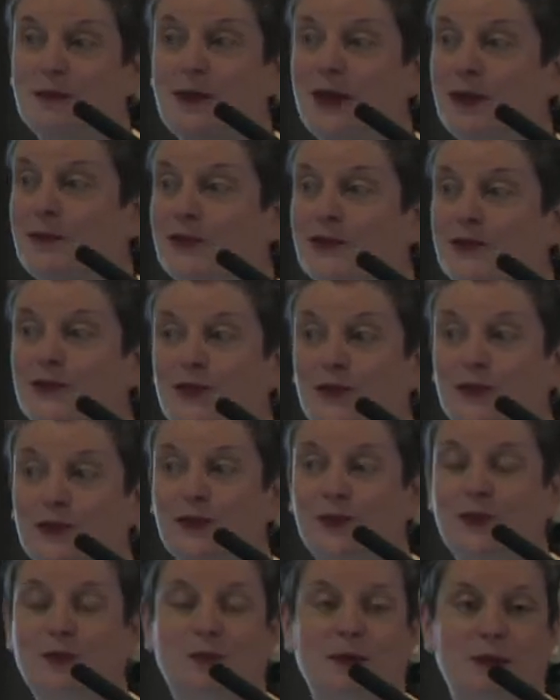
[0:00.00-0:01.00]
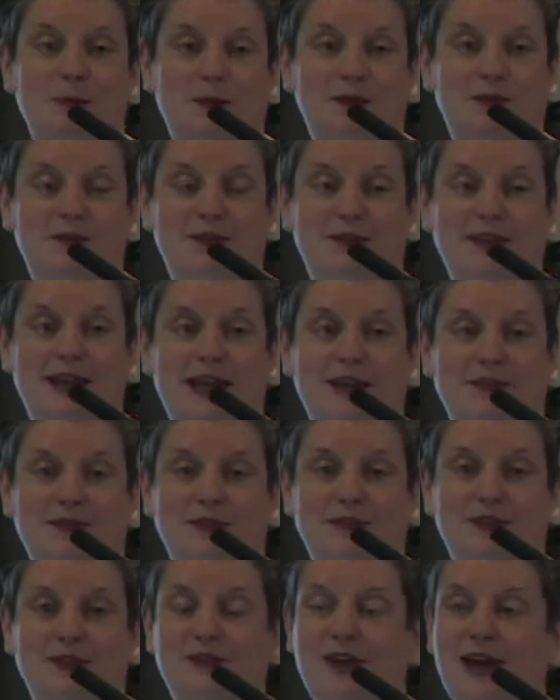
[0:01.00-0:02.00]
Maybe you don't know people to the
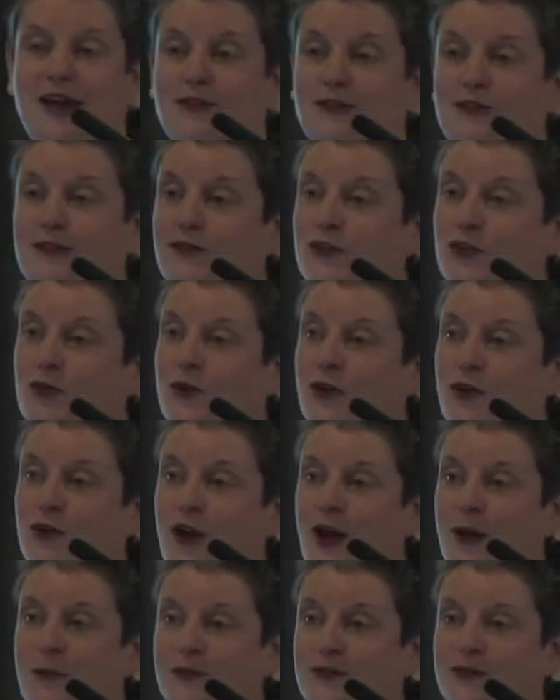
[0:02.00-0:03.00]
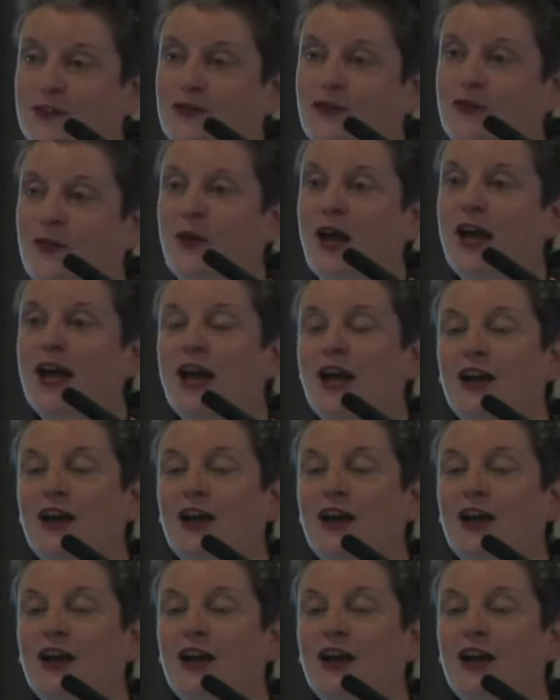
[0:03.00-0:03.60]
left and right of you or opposite you.